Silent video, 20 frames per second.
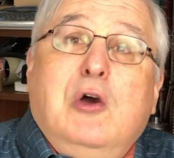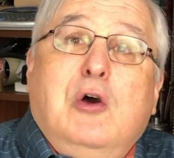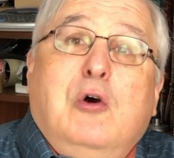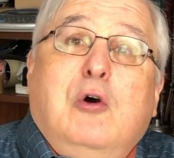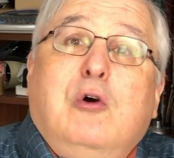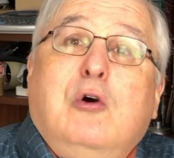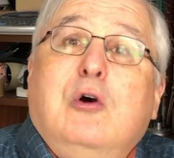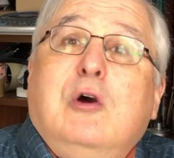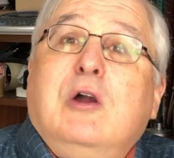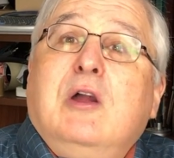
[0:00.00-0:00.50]

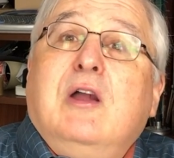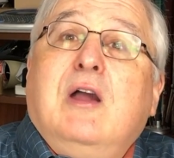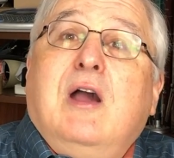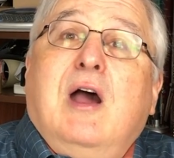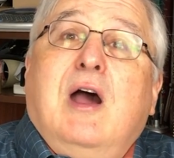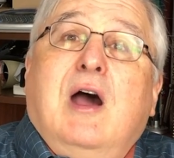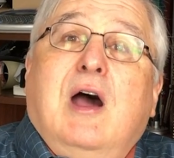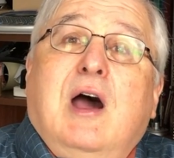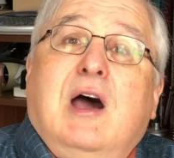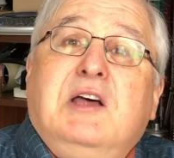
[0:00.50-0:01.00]
or
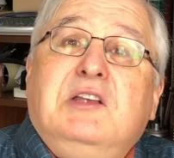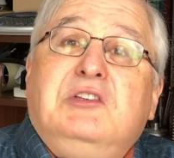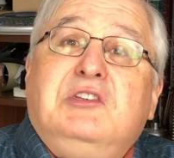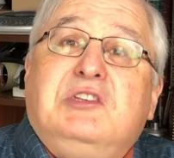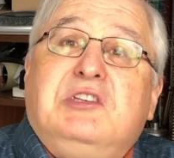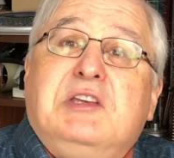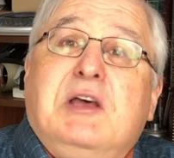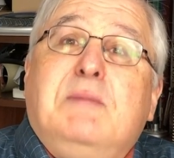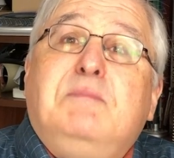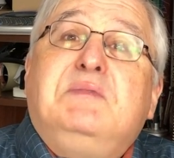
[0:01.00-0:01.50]
a
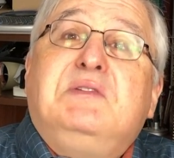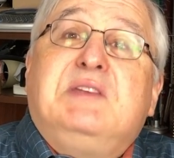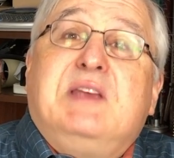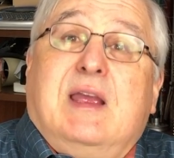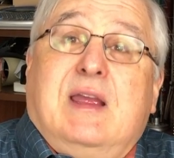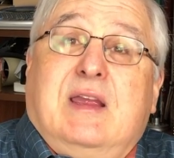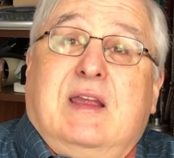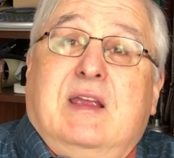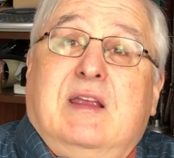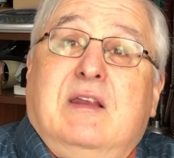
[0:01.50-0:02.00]

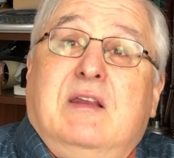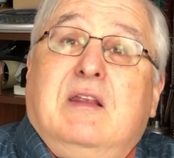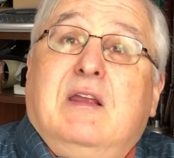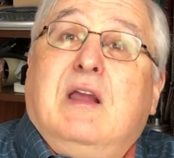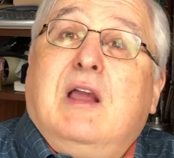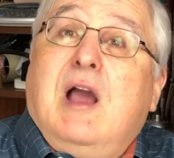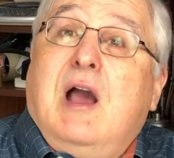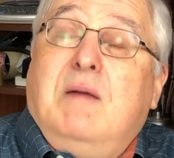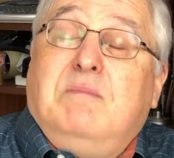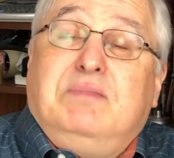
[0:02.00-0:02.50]
sub-second
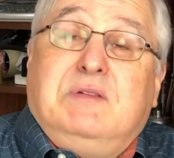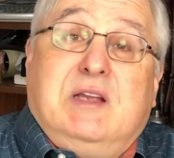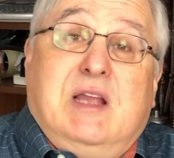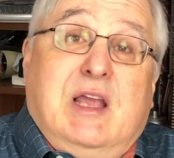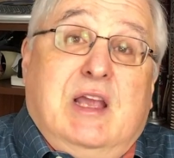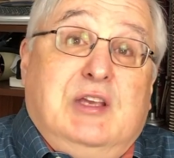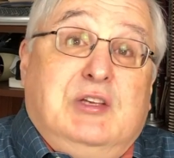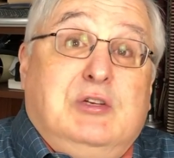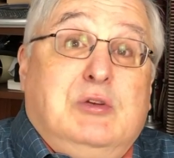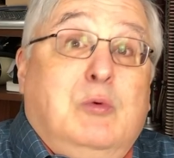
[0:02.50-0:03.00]

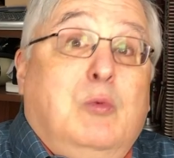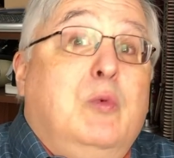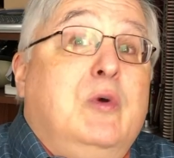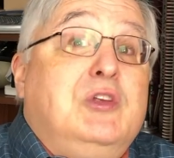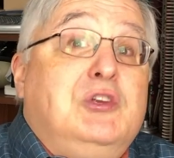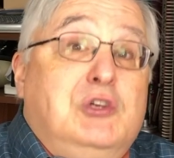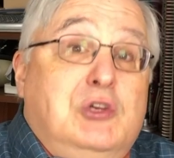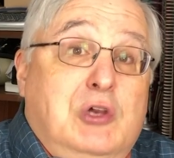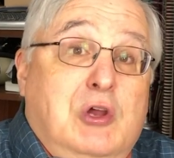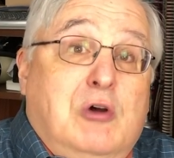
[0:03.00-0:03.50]
complication,
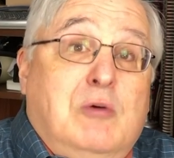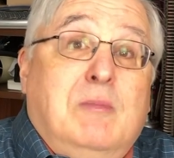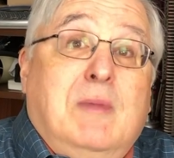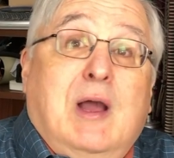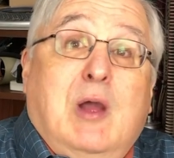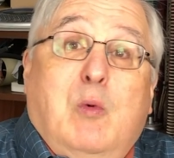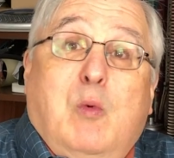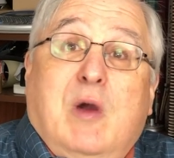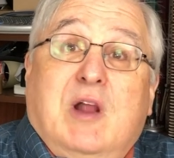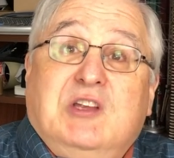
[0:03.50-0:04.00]
which you know my
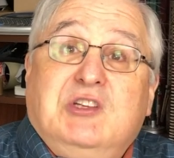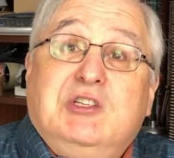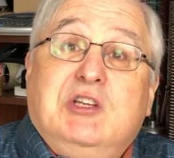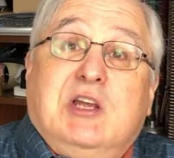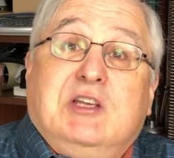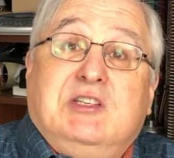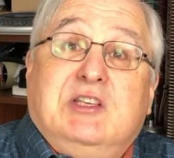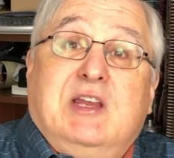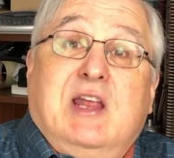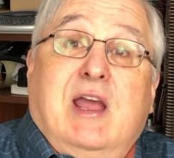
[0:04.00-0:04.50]
watch
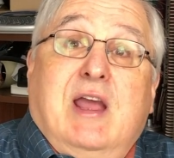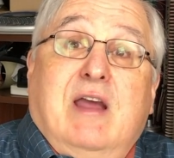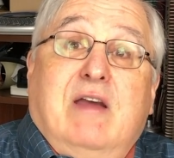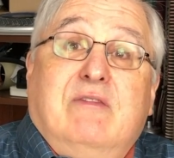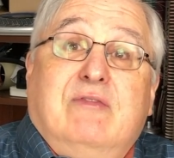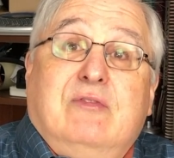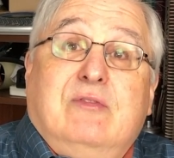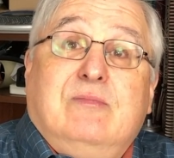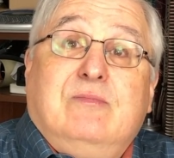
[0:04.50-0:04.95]
doesn't have.